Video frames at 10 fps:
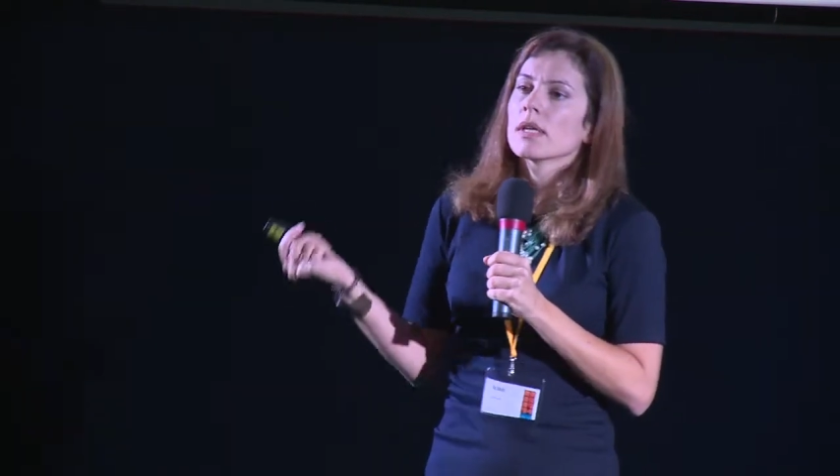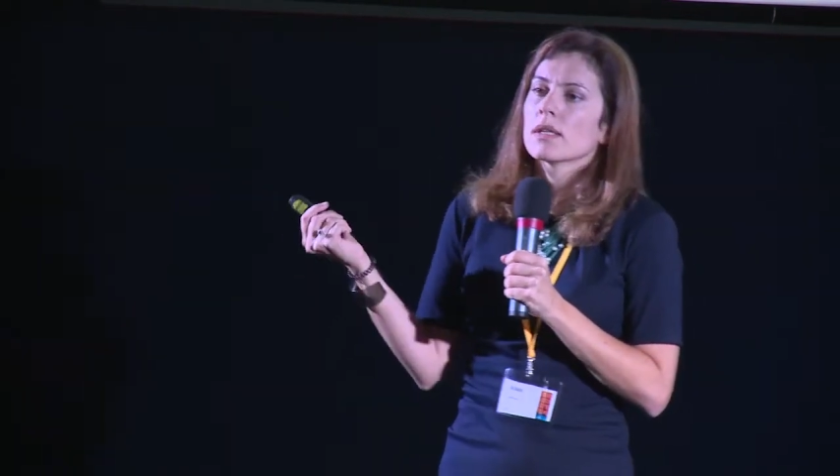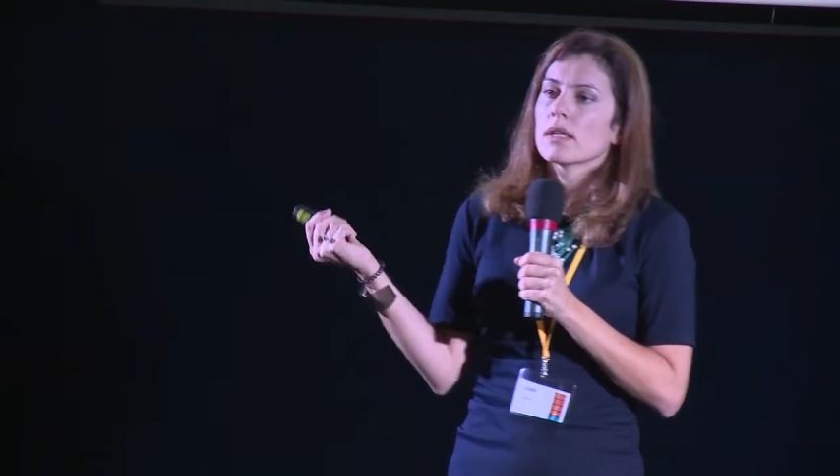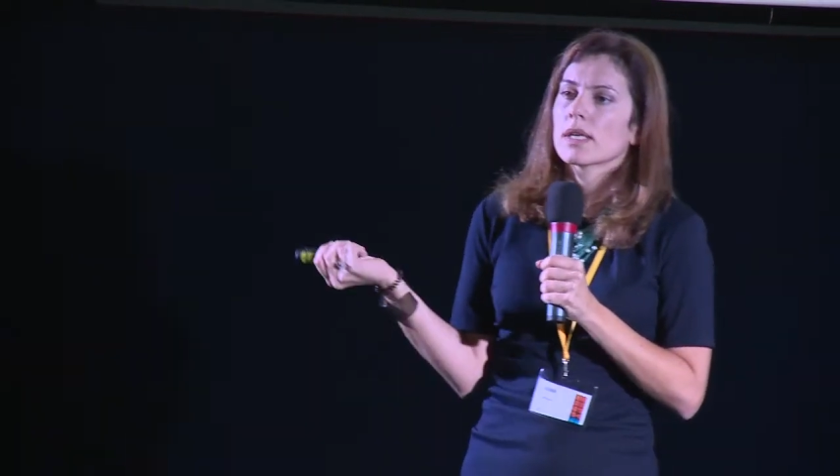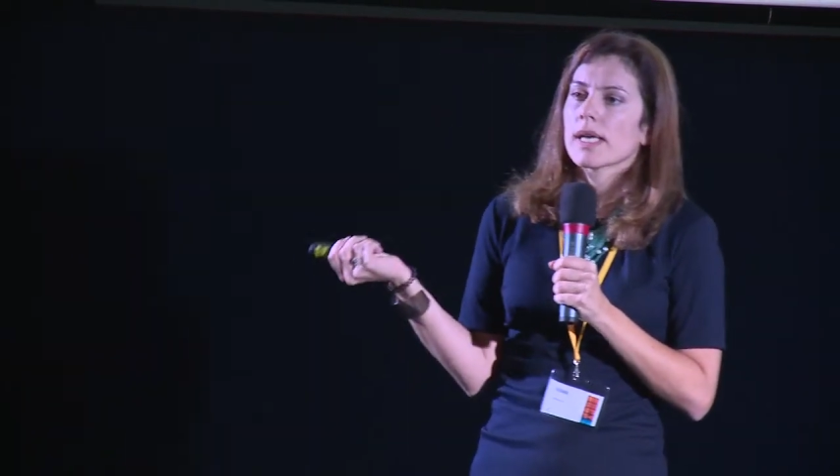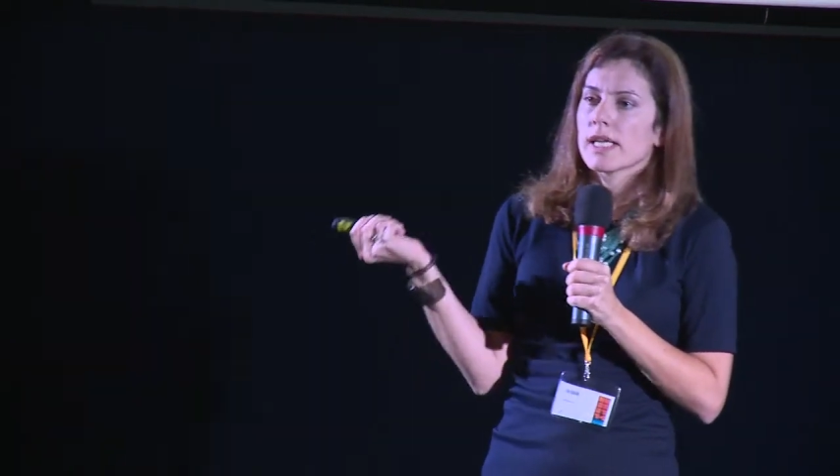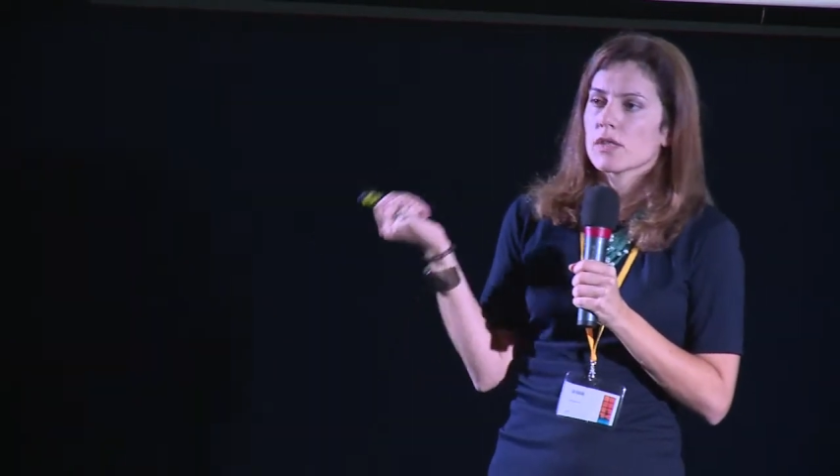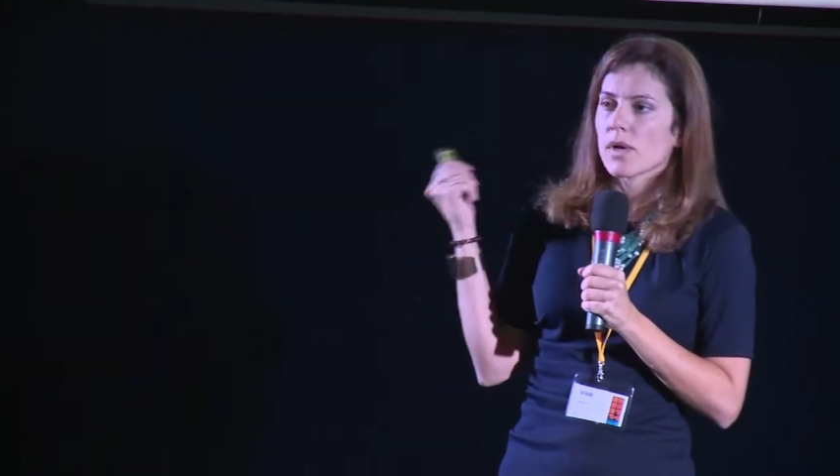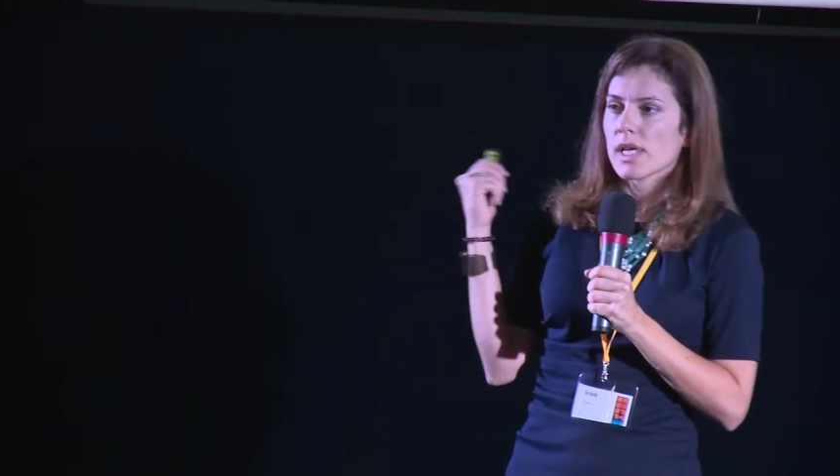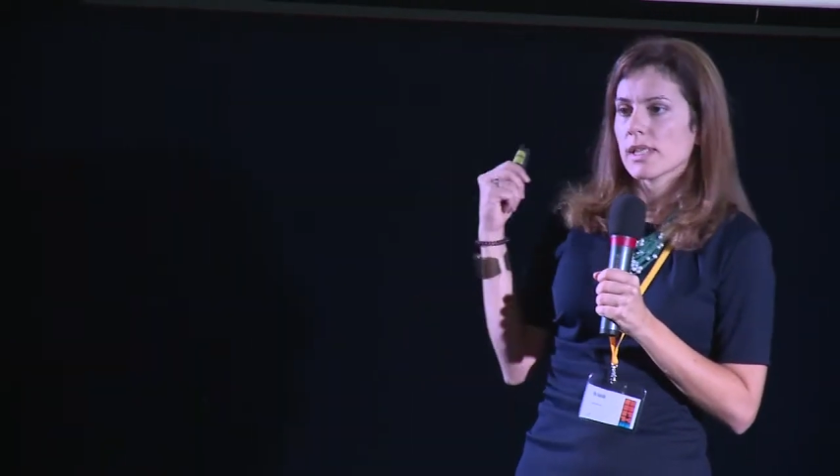the
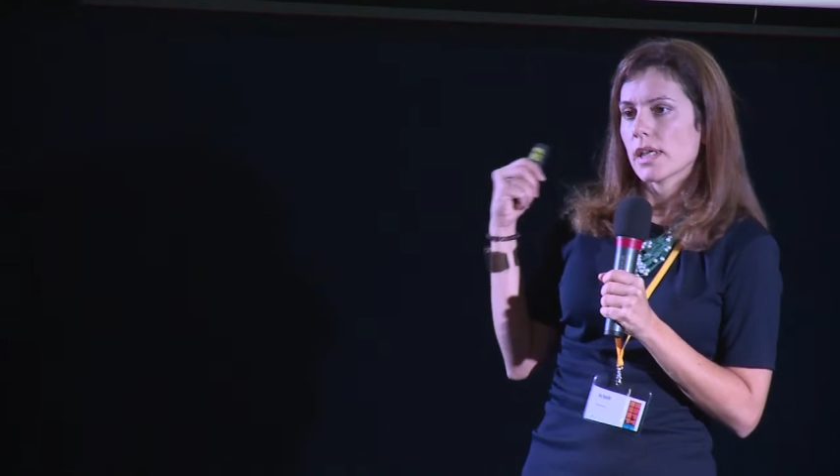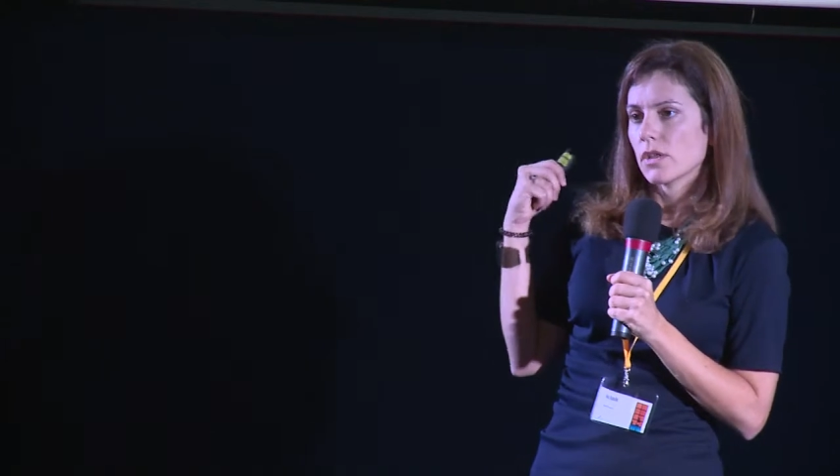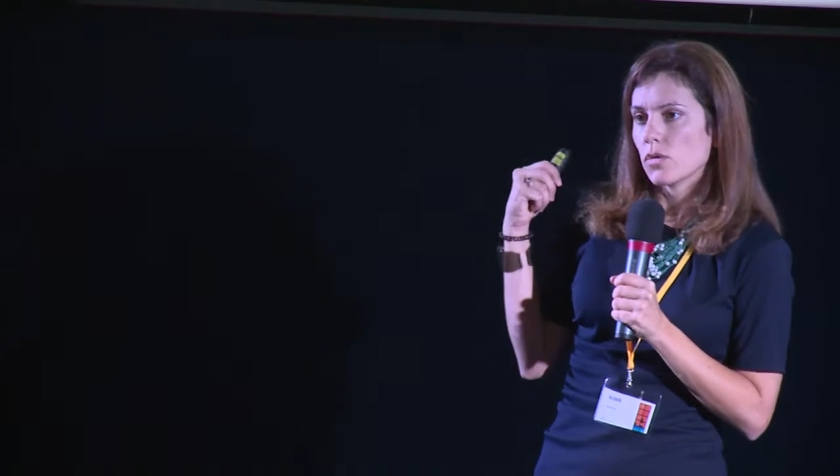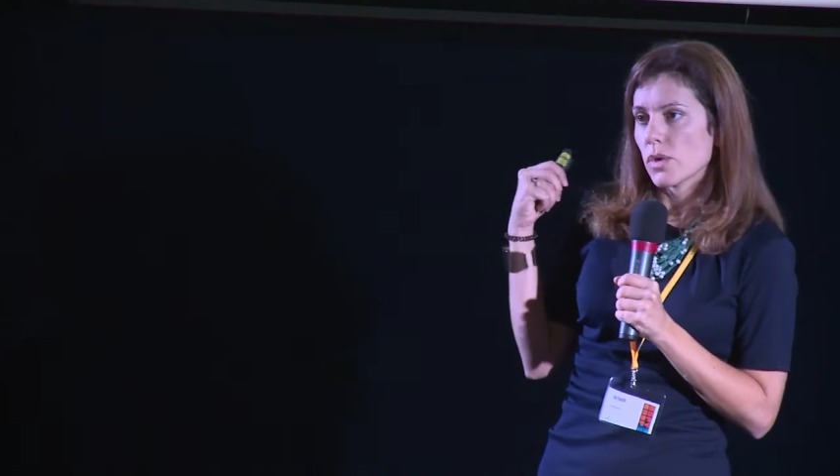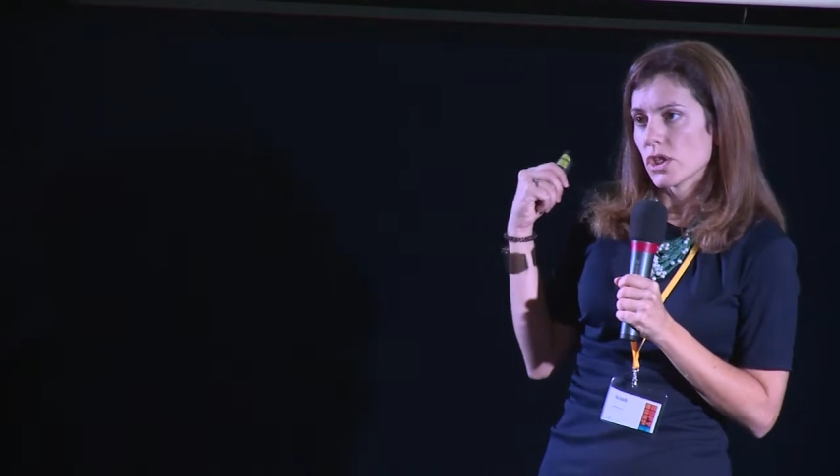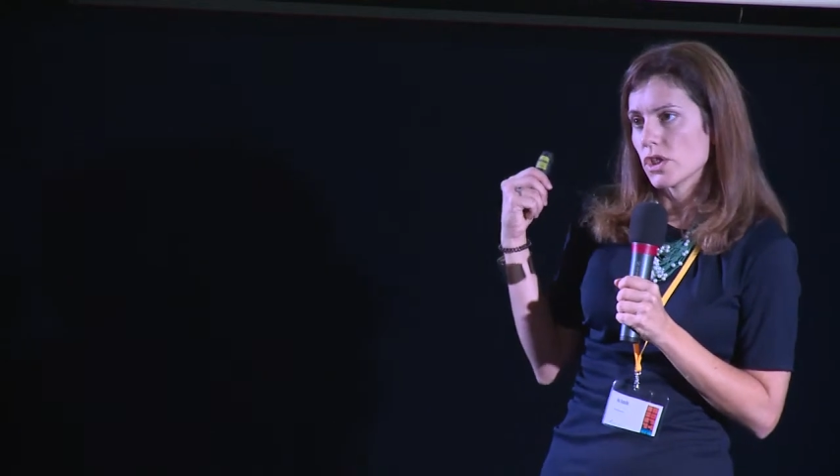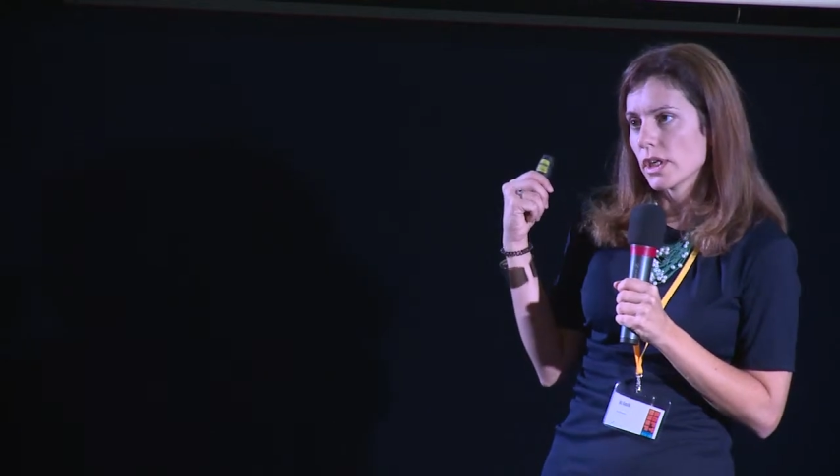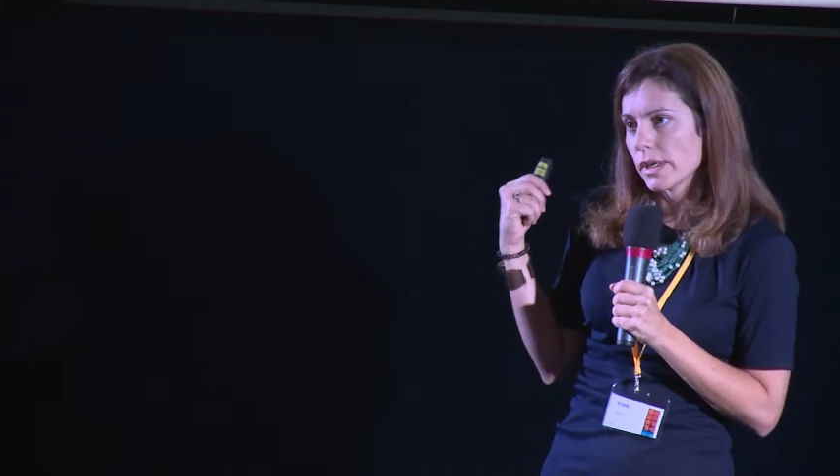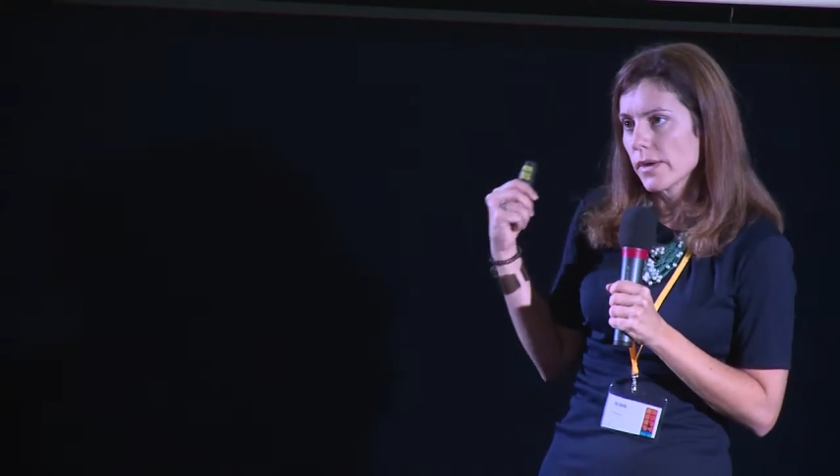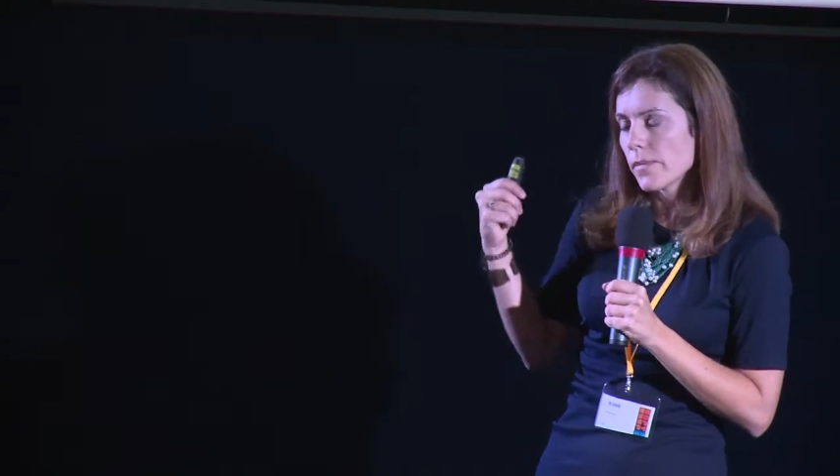case Brasserie du
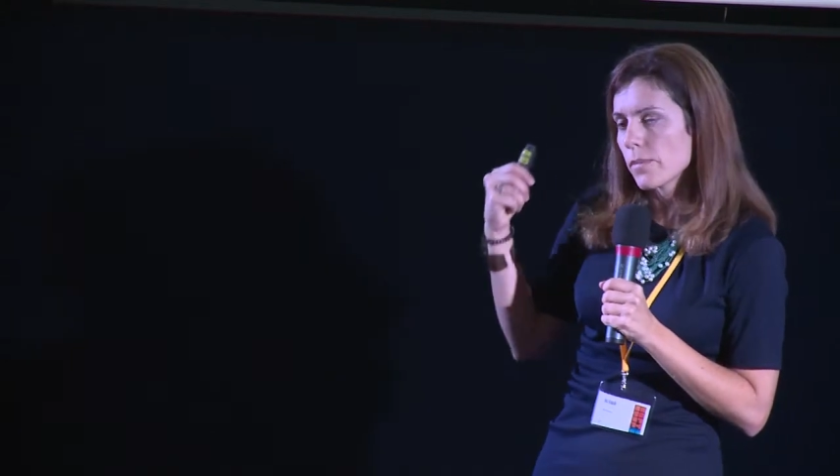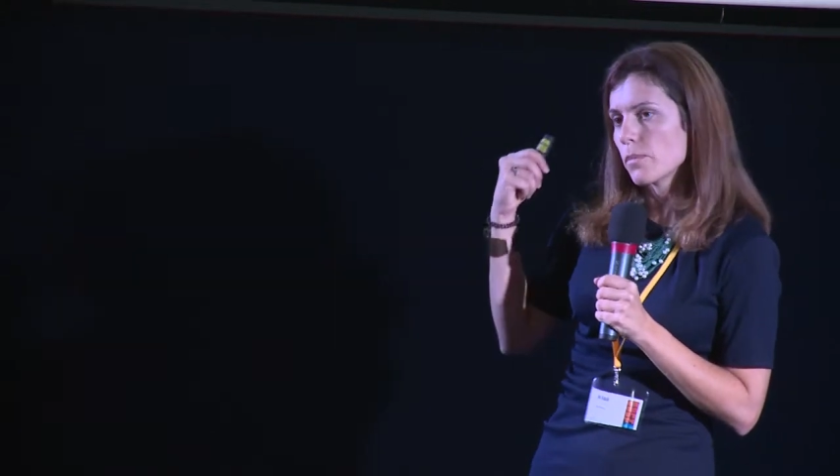Pêcheur